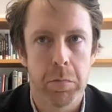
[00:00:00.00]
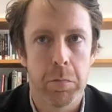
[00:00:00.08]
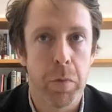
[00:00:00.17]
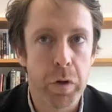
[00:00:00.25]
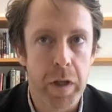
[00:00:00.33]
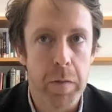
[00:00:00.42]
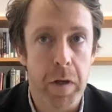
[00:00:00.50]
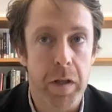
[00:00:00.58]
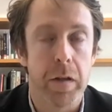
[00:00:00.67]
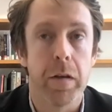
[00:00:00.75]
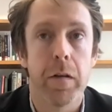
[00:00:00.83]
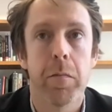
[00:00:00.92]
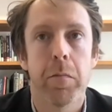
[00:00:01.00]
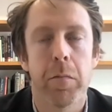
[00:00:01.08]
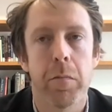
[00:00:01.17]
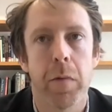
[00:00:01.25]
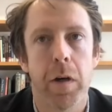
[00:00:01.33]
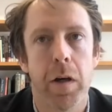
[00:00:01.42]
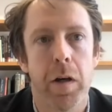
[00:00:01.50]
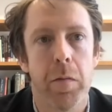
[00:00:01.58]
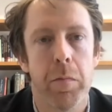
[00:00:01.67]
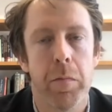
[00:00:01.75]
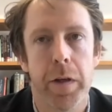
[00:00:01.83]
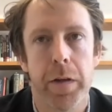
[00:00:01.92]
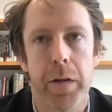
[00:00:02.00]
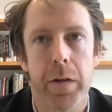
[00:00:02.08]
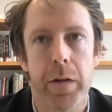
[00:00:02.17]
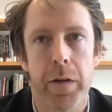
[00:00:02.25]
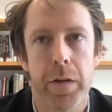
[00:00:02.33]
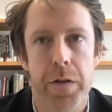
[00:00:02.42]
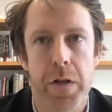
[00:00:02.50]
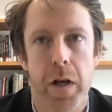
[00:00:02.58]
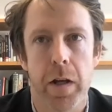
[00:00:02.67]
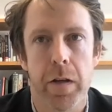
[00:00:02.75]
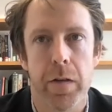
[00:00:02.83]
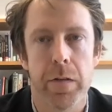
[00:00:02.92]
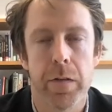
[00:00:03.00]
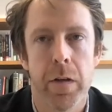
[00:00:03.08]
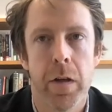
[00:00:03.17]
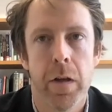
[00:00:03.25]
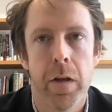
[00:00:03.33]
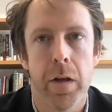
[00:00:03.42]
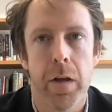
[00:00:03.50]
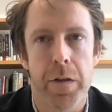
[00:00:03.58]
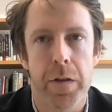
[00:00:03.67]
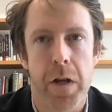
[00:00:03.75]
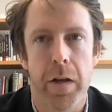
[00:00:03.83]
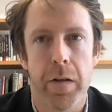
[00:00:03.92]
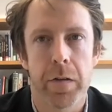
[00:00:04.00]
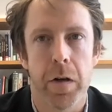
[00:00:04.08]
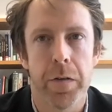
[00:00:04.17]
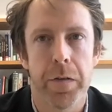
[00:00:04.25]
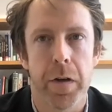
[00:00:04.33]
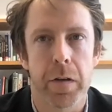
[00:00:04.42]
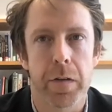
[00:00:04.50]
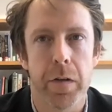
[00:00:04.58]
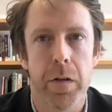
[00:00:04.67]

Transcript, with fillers: bogeyman um, in the in the Chinese in the Chinese context.